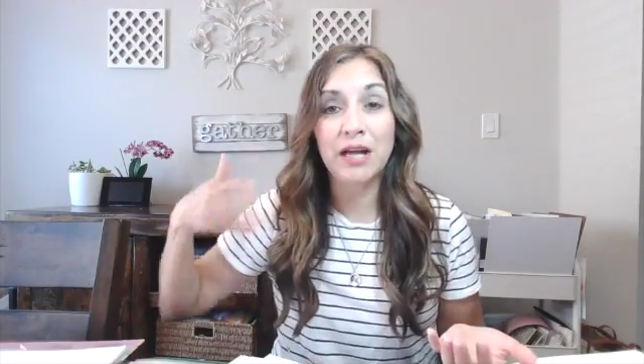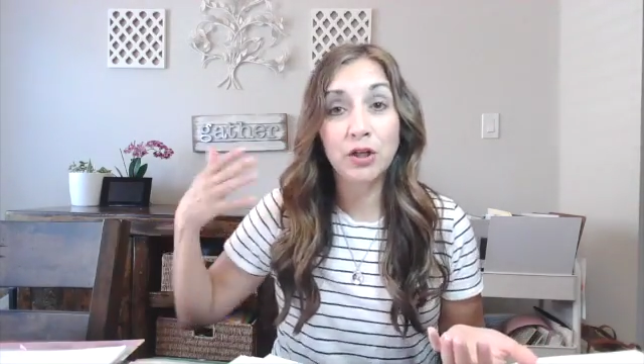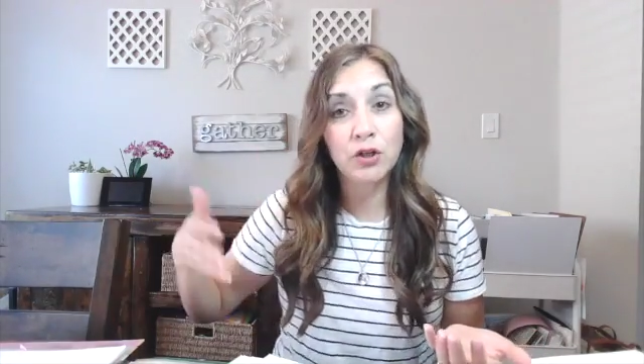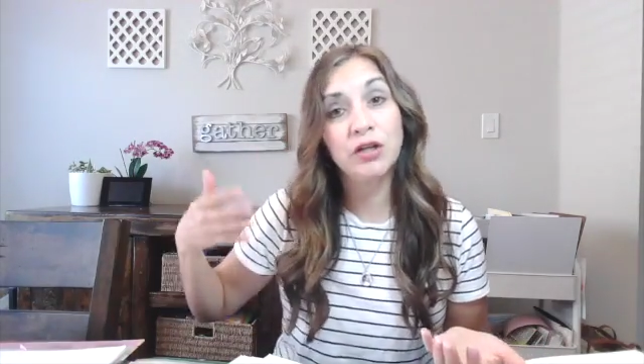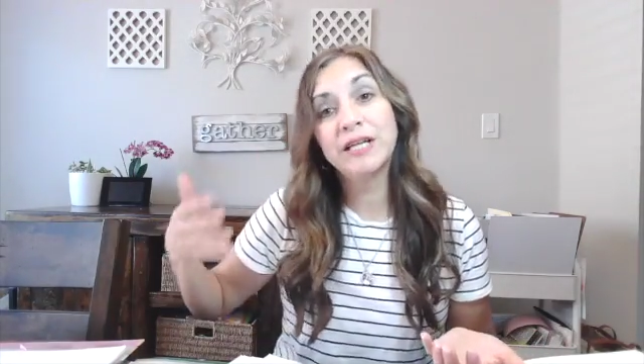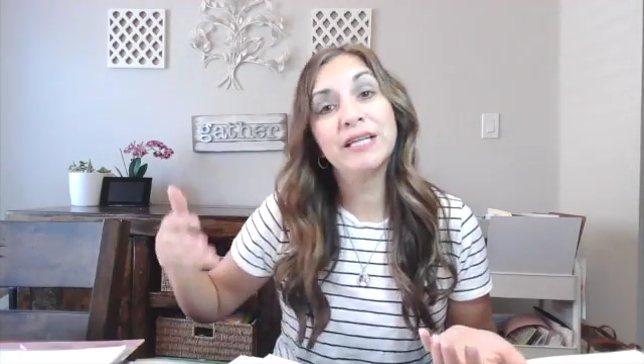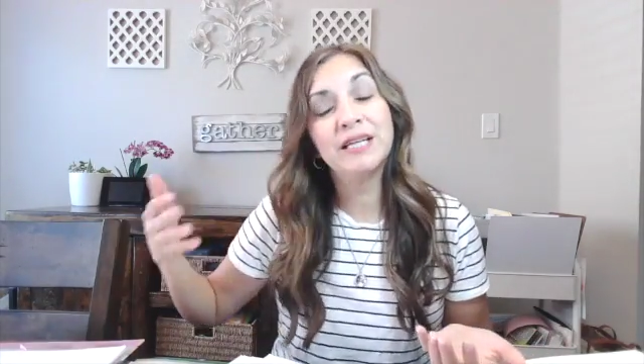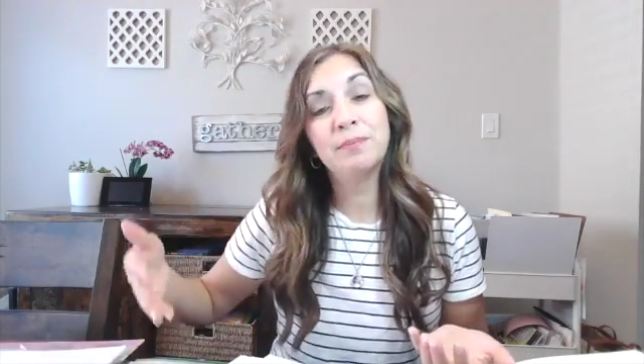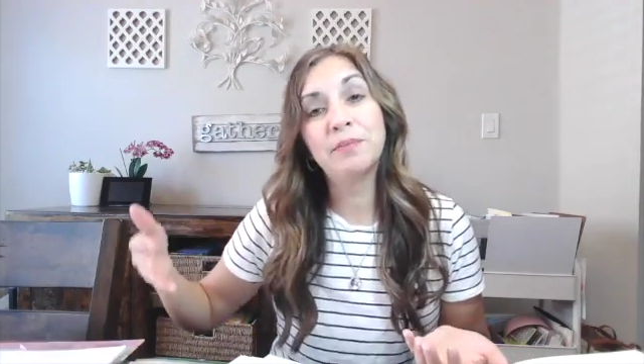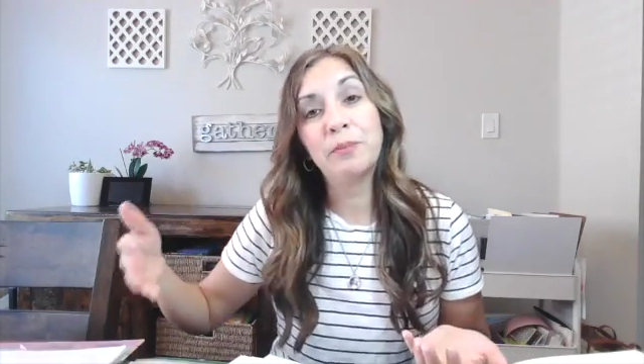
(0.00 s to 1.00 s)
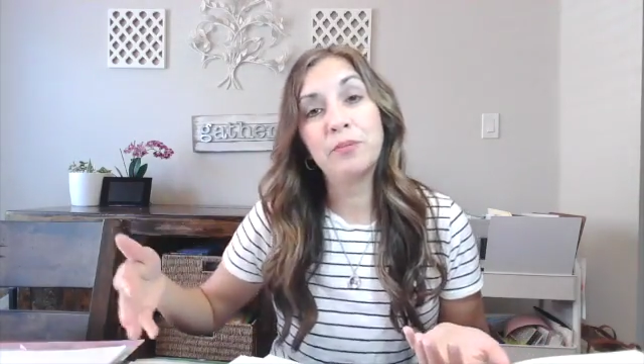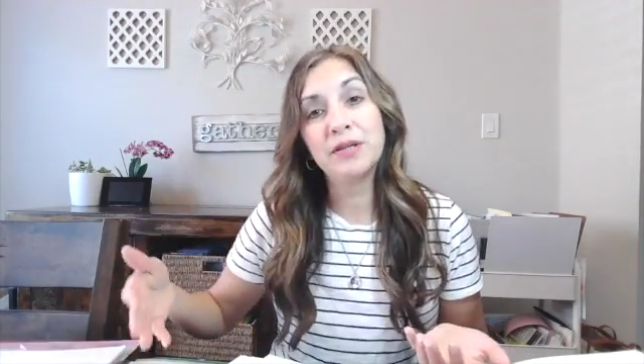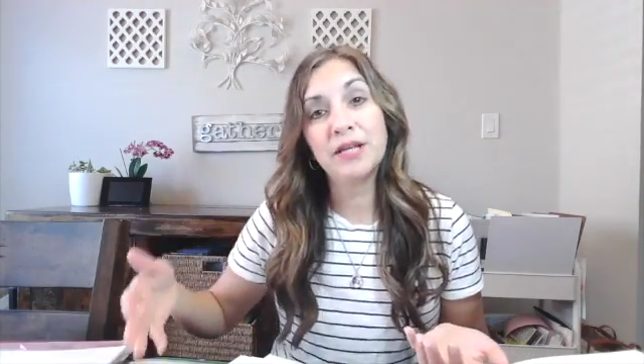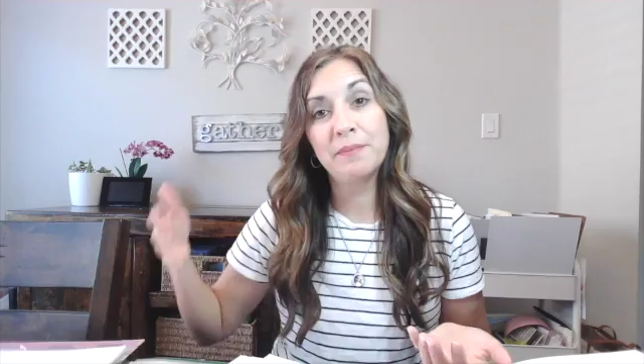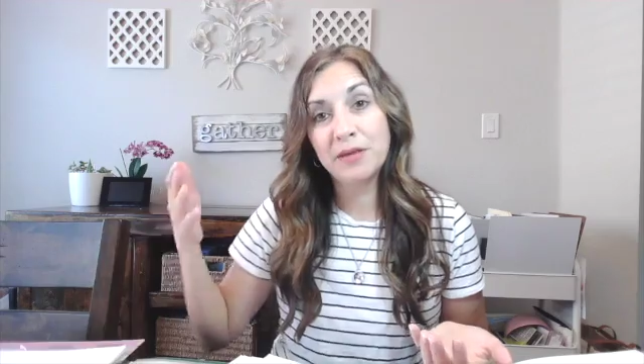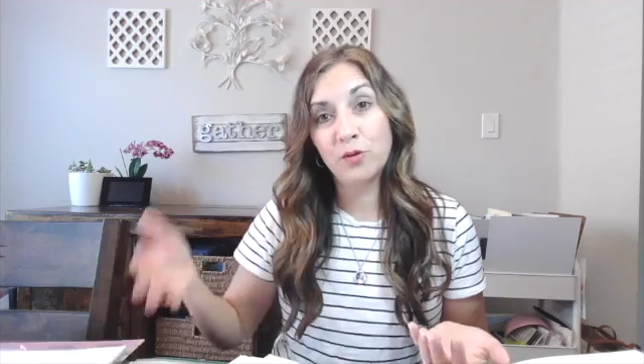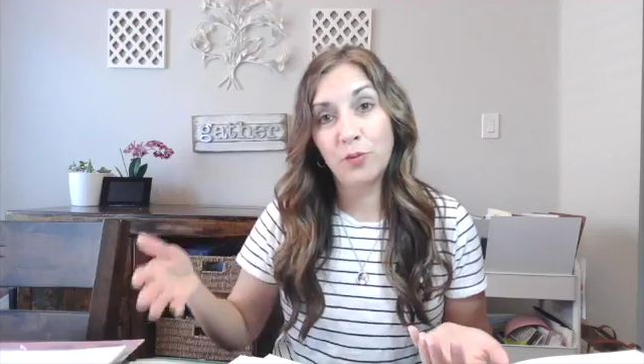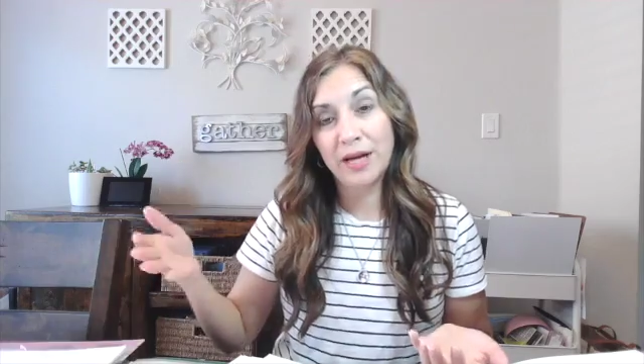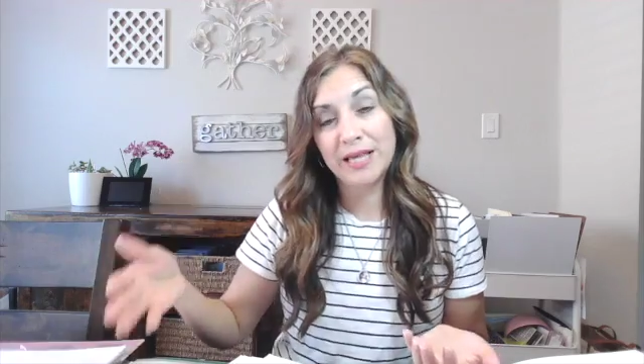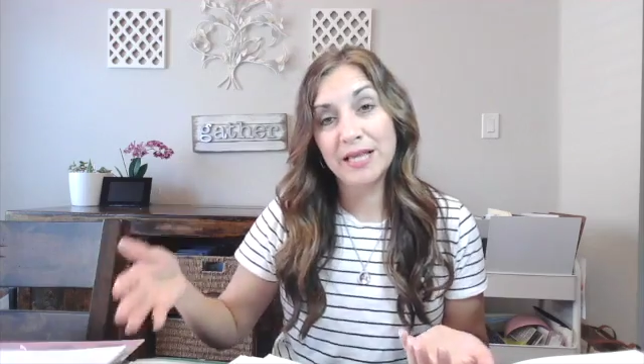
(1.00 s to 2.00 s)
I couldn't keep up with them in the
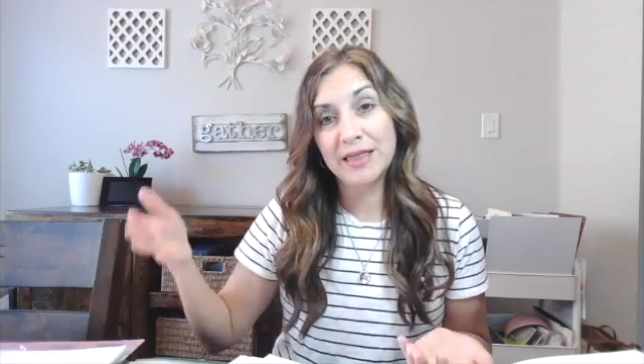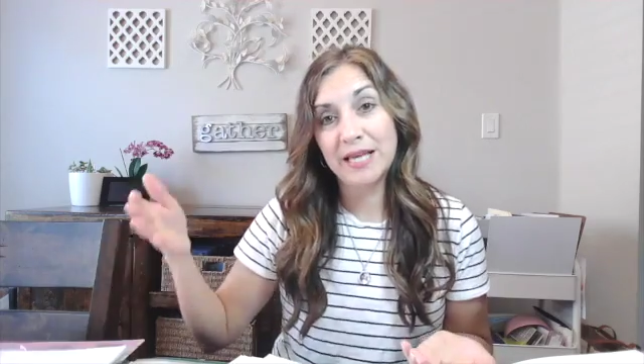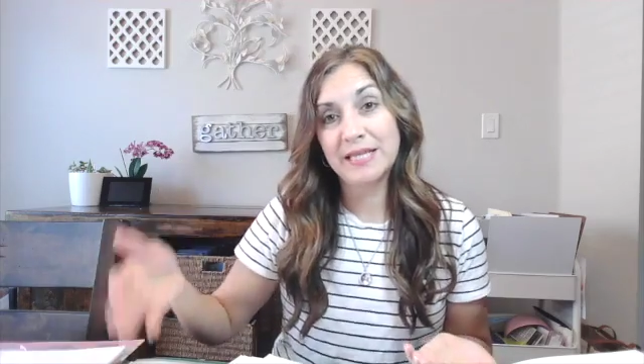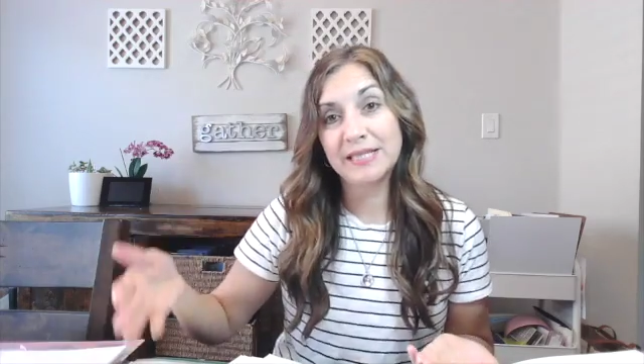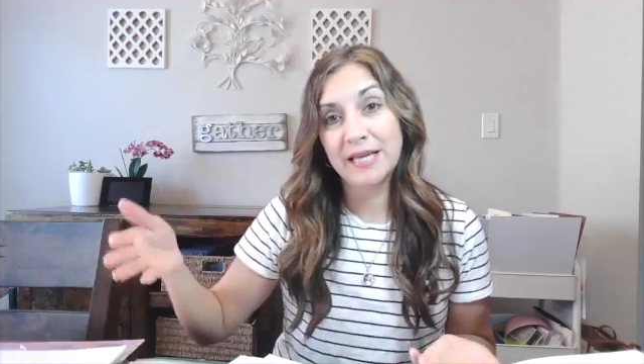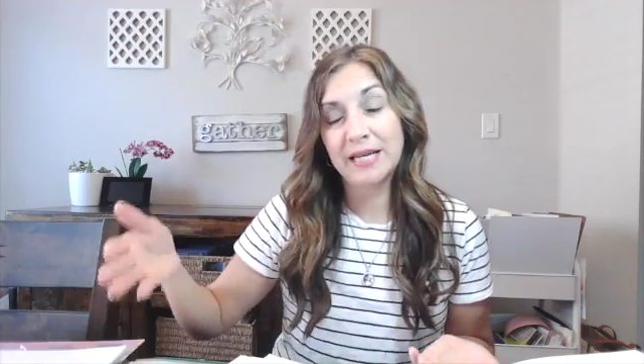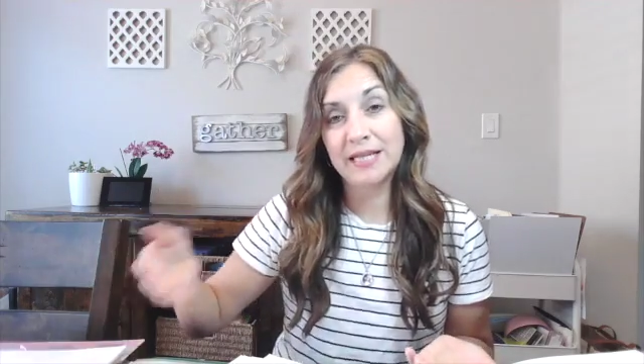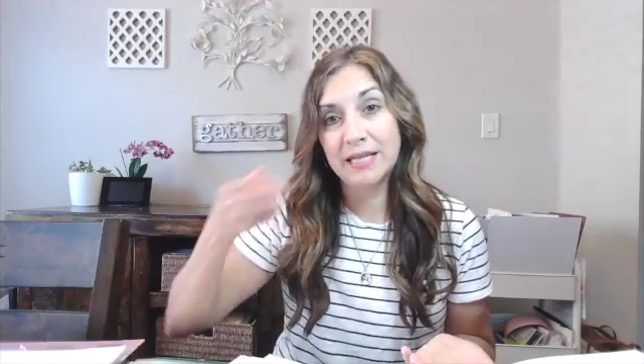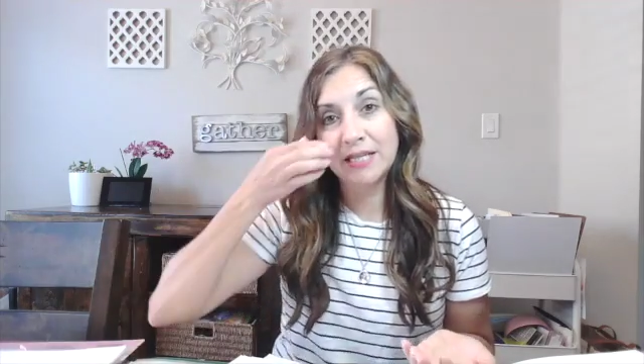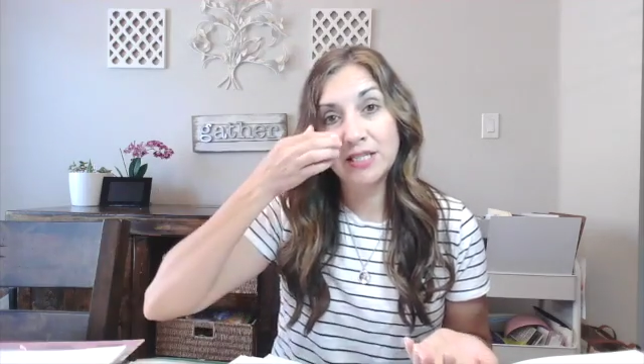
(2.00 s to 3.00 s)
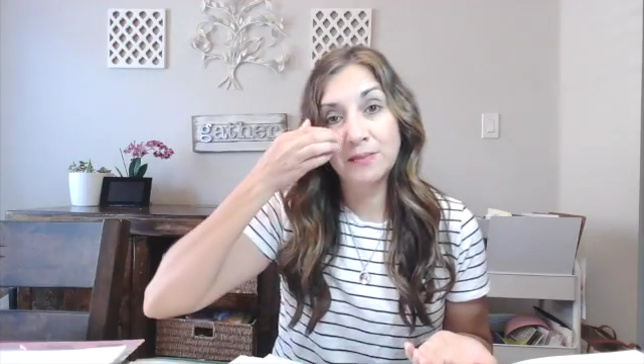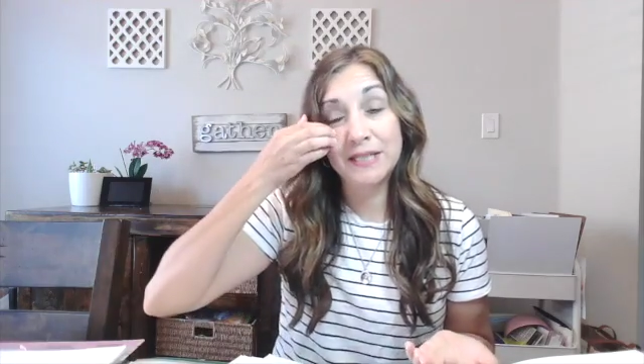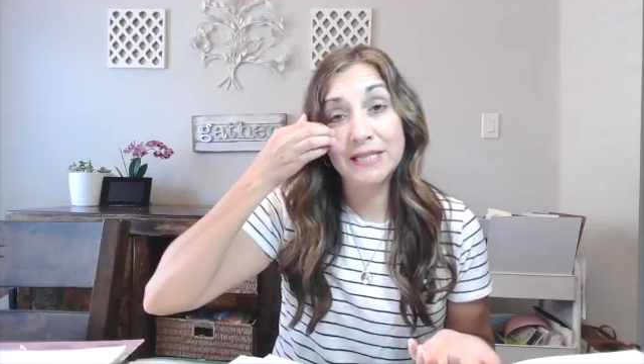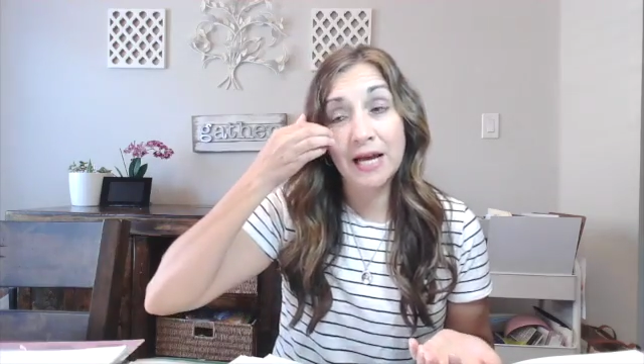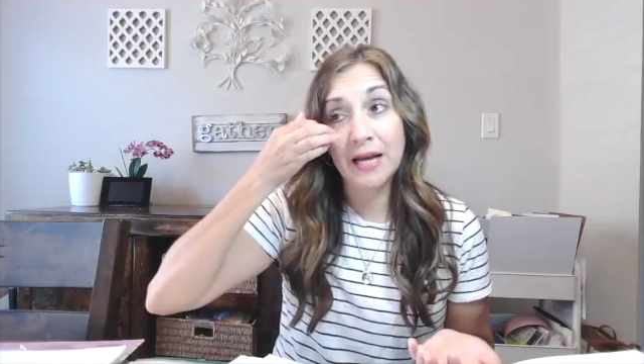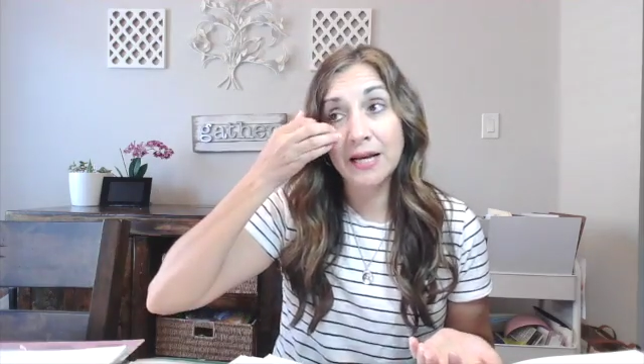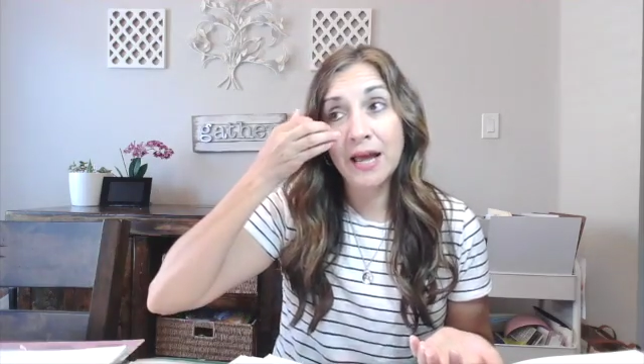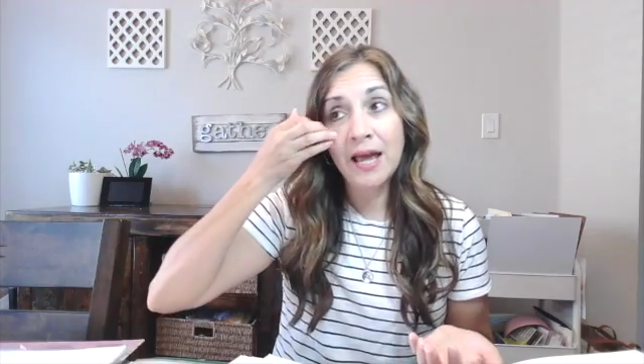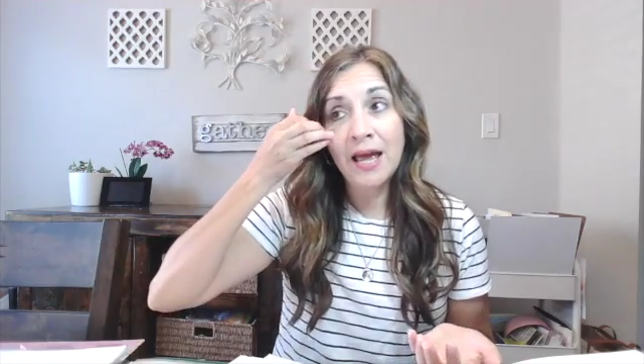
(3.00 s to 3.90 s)
way that they said needed to be done.